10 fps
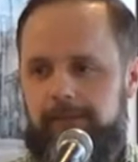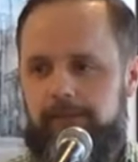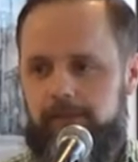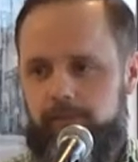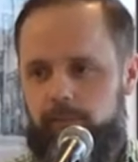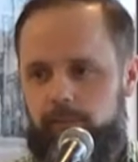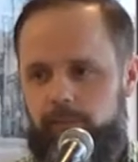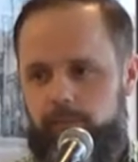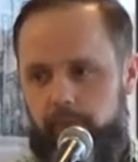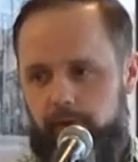
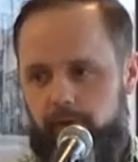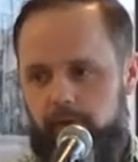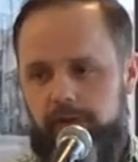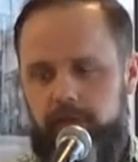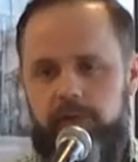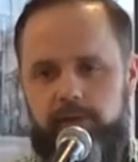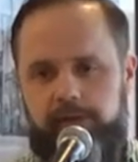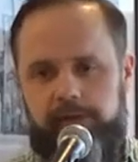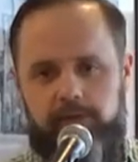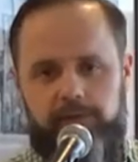Mm-hmm. But God's view on
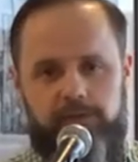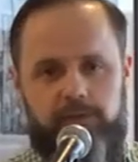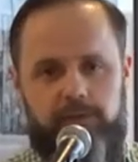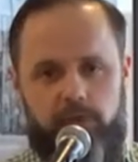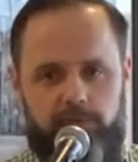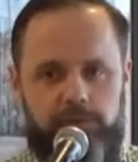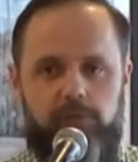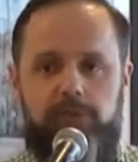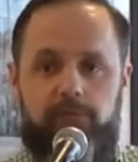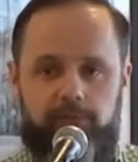ourselves is often
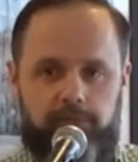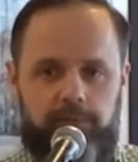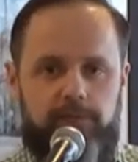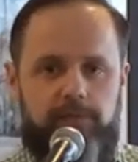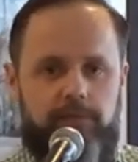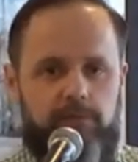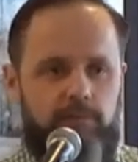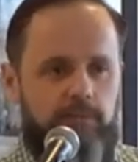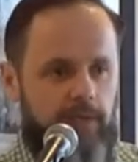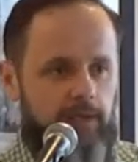so different
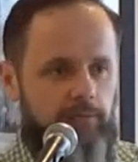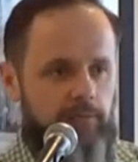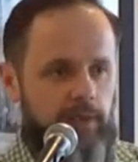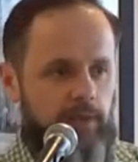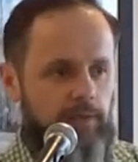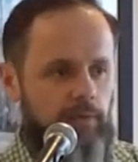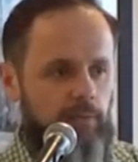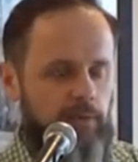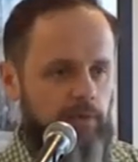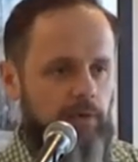uh, yeah, from that.
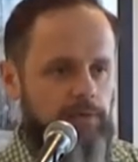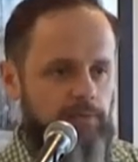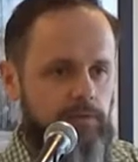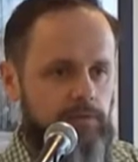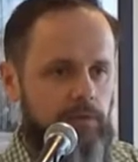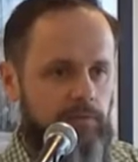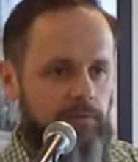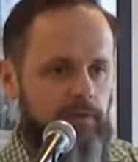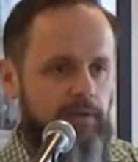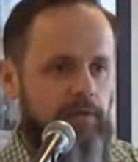God's view is
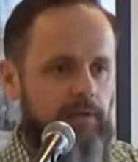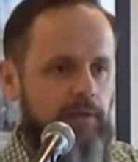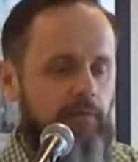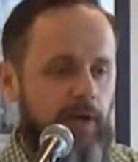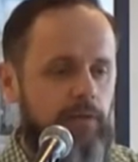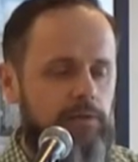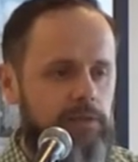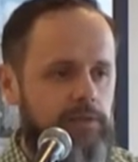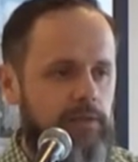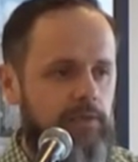often that He values
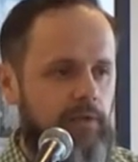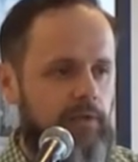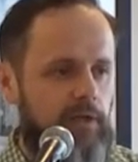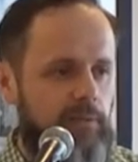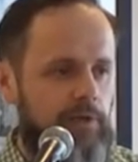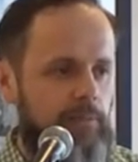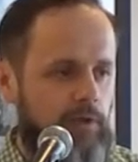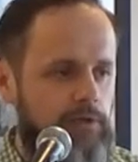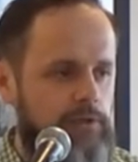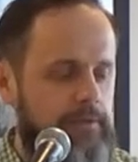us kind of incredibly
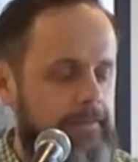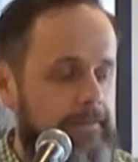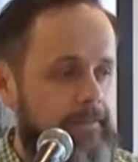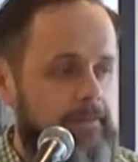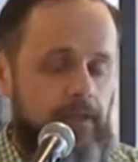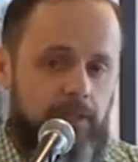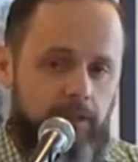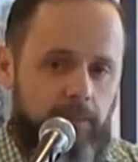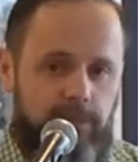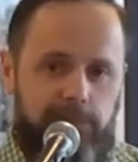much. Mm-hmm. And
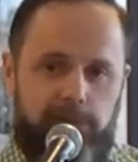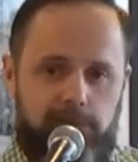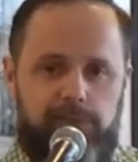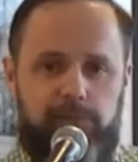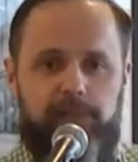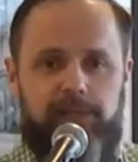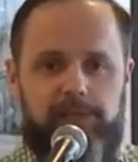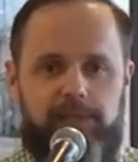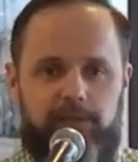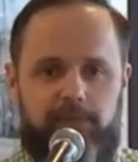likewise, we can also
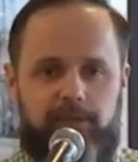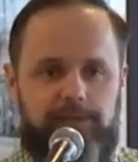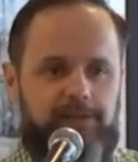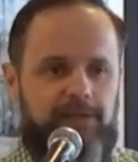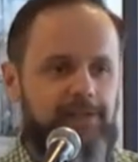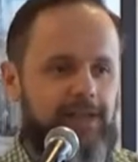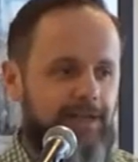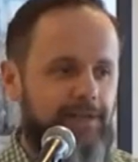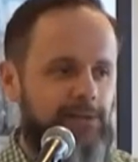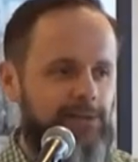potentially have the, the
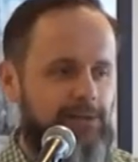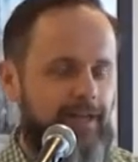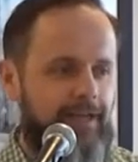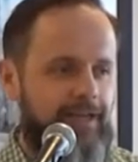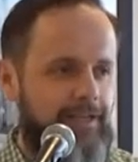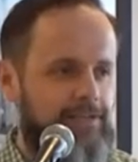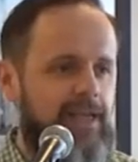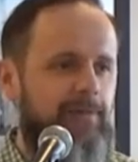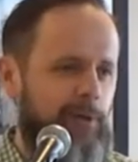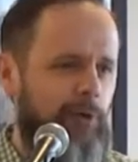exact uh,
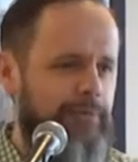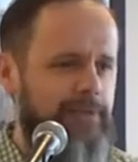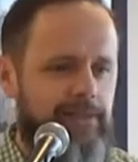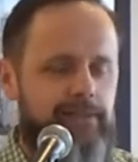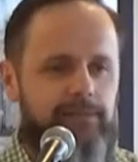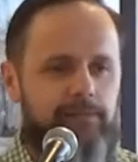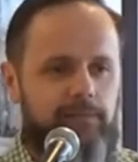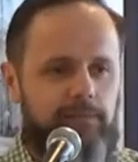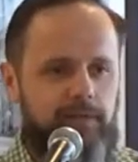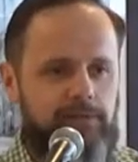same and opposite,
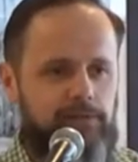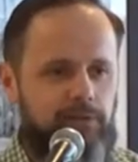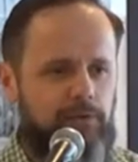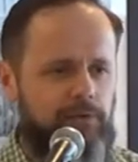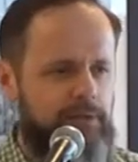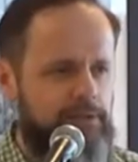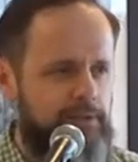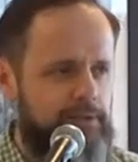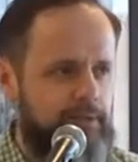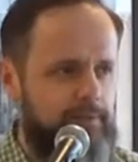if that's not a
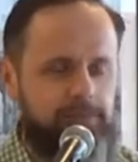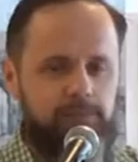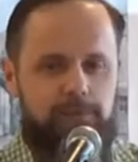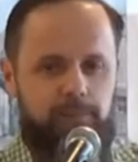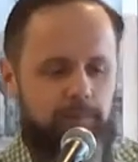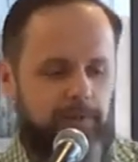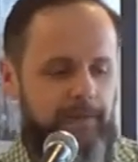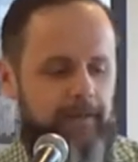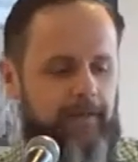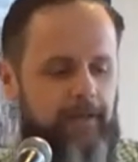contradiction in terms, which it might be,
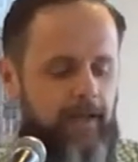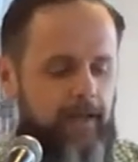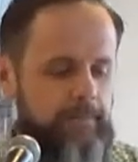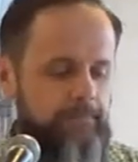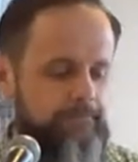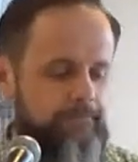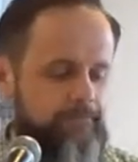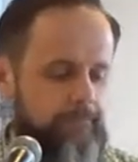um,